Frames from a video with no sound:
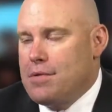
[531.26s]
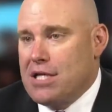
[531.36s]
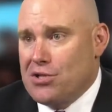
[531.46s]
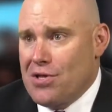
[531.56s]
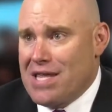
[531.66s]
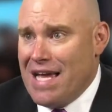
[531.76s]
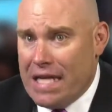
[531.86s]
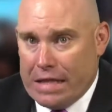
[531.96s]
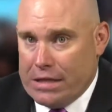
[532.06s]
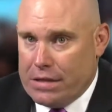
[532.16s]
Digital
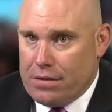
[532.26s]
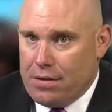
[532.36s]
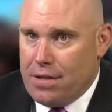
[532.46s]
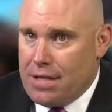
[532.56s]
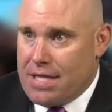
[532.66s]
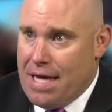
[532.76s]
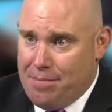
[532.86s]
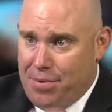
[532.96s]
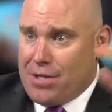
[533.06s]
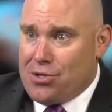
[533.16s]
signage, it's
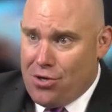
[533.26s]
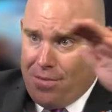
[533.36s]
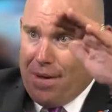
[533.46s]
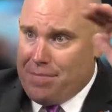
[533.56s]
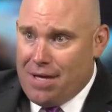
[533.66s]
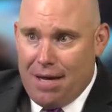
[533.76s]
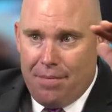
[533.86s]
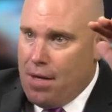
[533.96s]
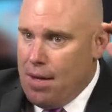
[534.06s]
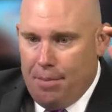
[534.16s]
that big term up top,
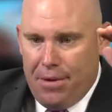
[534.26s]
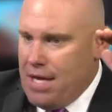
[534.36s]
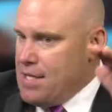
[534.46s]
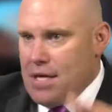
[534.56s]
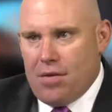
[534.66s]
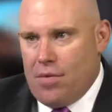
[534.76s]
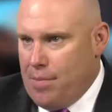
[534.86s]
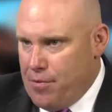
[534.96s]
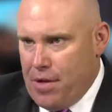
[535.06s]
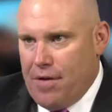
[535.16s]
but it doesn't
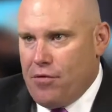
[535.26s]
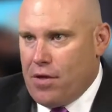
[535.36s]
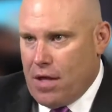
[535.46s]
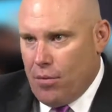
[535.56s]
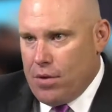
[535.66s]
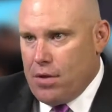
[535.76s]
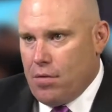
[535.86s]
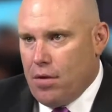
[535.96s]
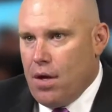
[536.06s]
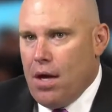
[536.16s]
represent everything that we
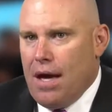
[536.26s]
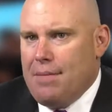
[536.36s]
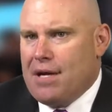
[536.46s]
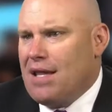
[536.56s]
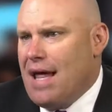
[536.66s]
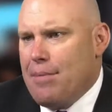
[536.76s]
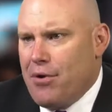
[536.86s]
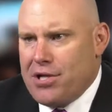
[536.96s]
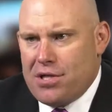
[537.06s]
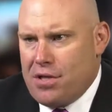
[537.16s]
do.
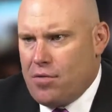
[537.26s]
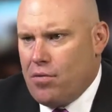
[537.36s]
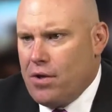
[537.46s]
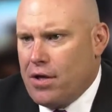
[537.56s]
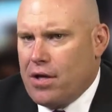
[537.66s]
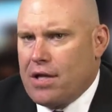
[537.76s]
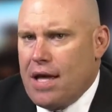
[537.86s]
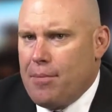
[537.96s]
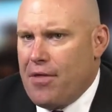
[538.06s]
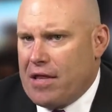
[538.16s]
Collaboration is a really good
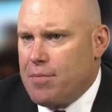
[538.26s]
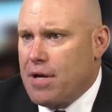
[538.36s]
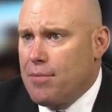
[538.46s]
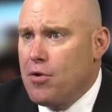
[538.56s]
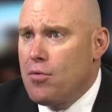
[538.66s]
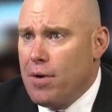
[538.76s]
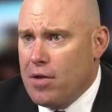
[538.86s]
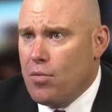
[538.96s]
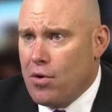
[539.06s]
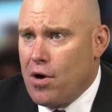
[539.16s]
example. That's become the new
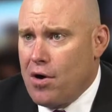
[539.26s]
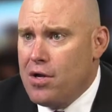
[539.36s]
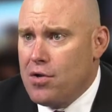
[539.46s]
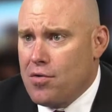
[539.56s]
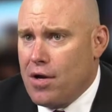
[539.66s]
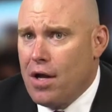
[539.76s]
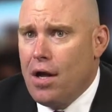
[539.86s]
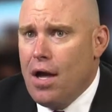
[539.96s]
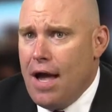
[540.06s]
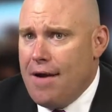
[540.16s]
buzzword in our industry.
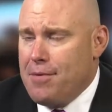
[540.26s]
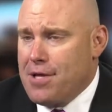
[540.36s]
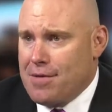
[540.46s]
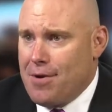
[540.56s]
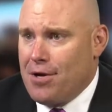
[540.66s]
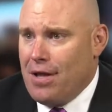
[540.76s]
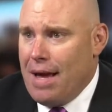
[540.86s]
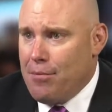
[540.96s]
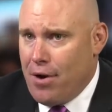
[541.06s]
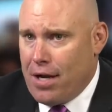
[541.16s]
Everybody talks about
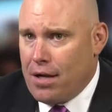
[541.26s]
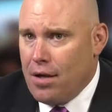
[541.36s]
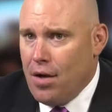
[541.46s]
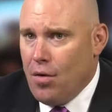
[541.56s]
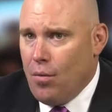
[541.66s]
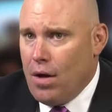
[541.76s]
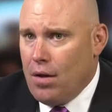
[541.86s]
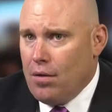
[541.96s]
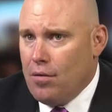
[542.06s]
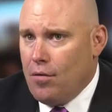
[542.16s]
collaborating.
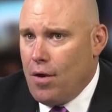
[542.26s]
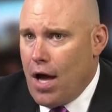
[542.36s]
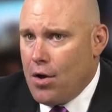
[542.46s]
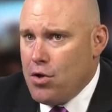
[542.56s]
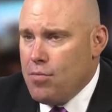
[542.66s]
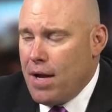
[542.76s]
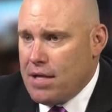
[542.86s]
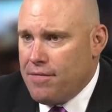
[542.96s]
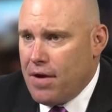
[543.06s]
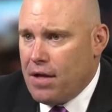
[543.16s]
Well, how you
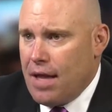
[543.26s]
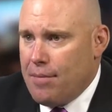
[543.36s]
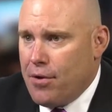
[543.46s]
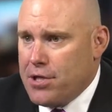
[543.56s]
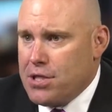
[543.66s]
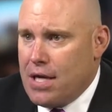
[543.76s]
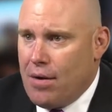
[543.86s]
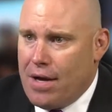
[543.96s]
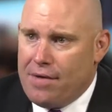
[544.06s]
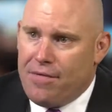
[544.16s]
might define collaboration, how I